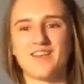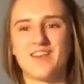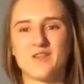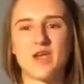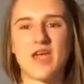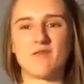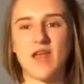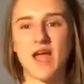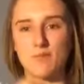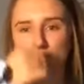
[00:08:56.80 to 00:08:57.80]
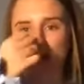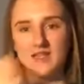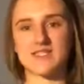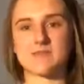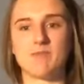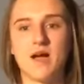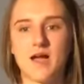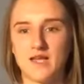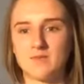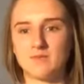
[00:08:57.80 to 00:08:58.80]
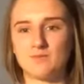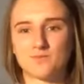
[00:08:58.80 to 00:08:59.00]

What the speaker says: that you have an upright spine,